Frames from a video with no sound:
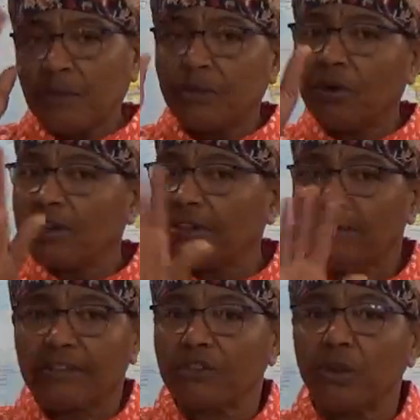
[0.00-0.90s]
Daughters,
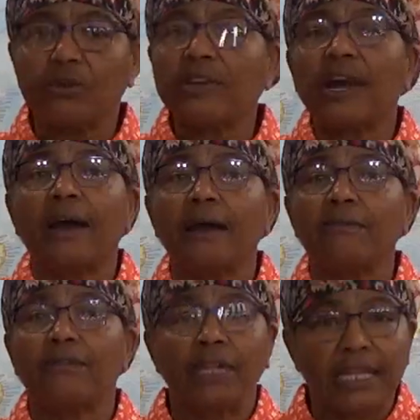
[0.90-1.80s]
this is no
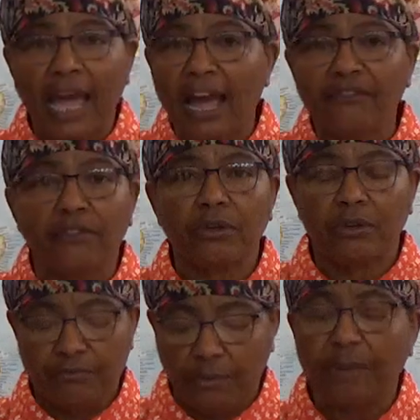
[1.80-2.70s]
time for laughter,
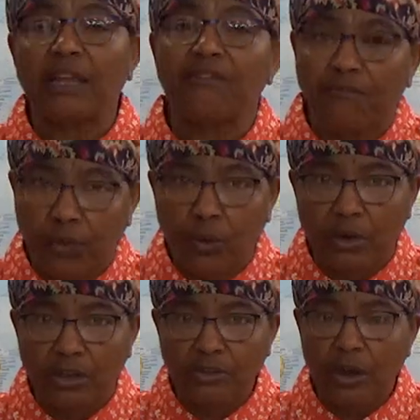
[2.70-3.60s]
for being
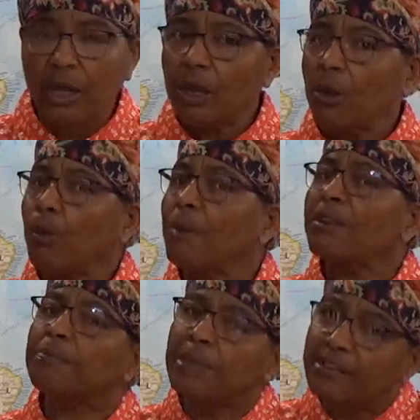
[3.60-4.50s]
foolish. We
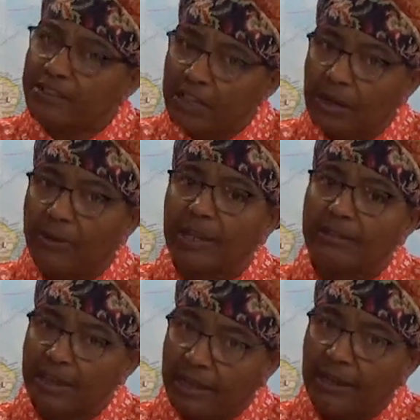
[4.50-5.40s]
must be
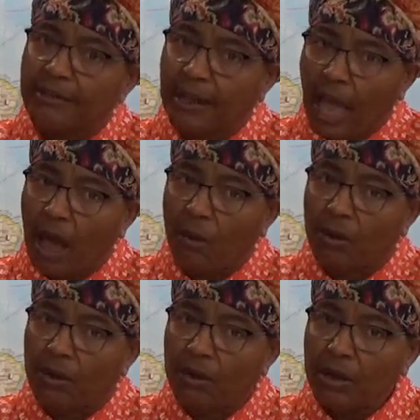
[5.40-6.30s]
serious in this hour
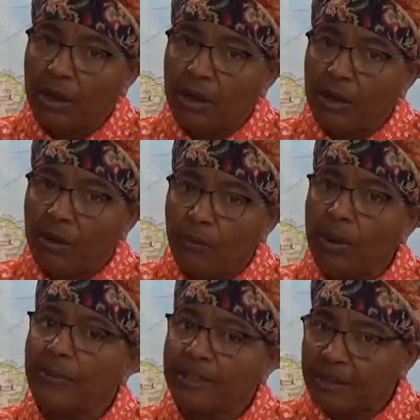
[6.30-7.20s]

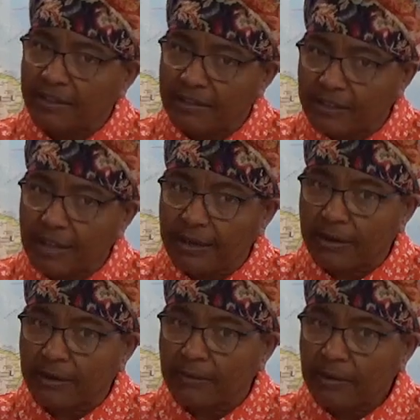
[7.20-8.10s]
we must
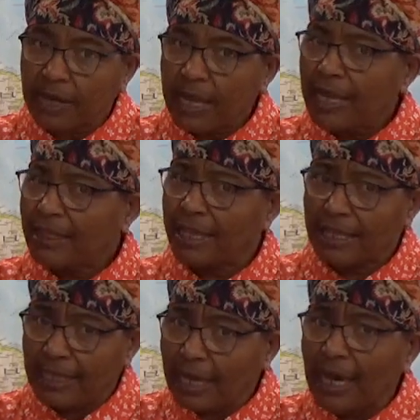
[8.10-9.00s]
consider
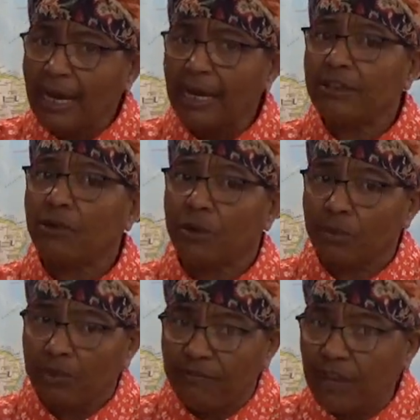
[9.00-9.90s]
that Yah is going
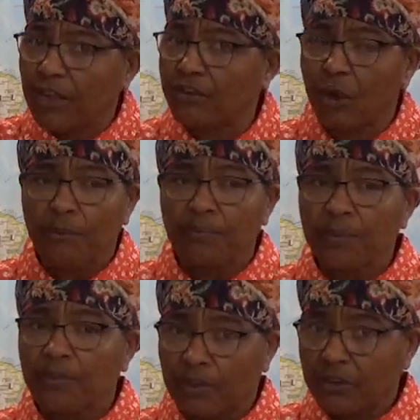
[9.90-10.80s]
to revenge
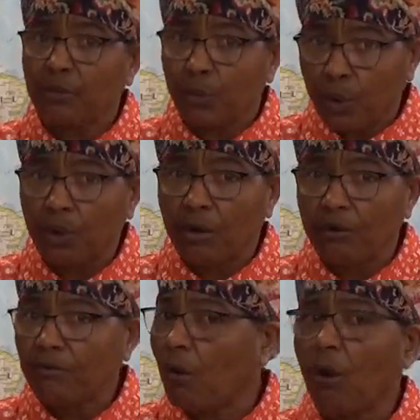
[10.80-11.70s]
this
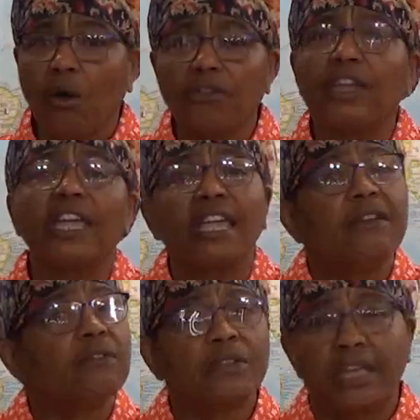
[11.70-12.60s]
world for all the
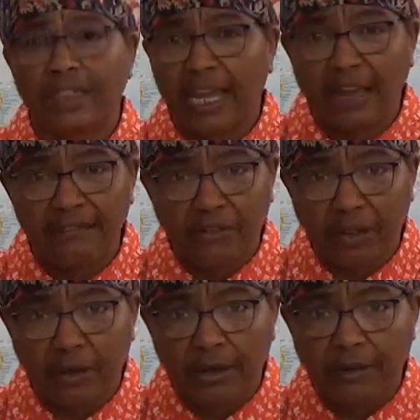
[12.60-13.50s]
evil that they have done.